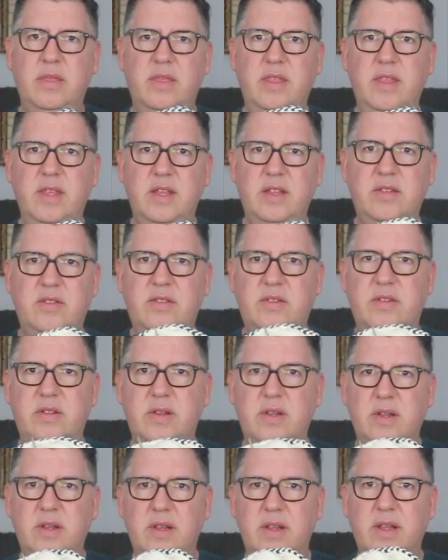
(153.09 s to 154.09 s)

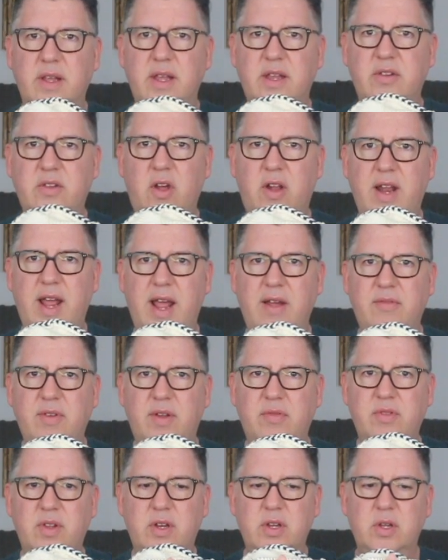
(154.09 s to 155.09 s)
this is all I have
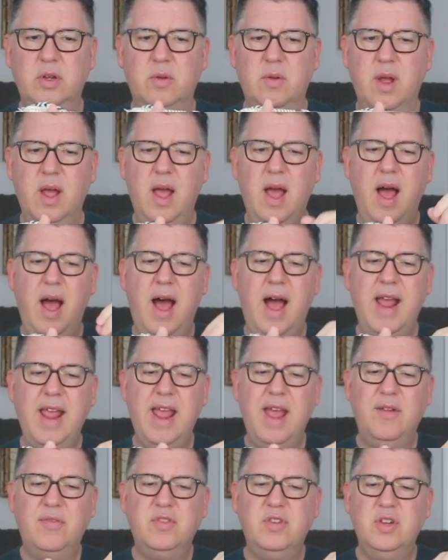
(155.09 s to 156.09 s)
left to do. I
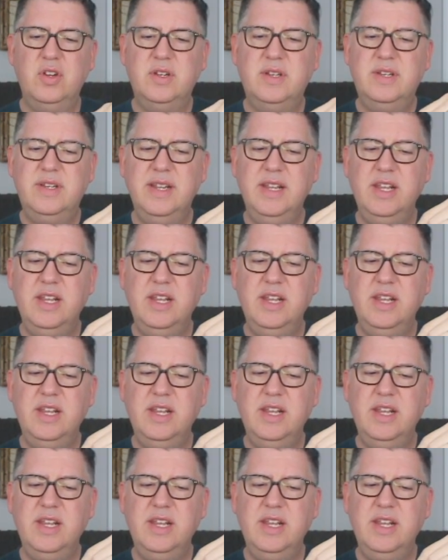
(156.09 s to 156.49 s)
have to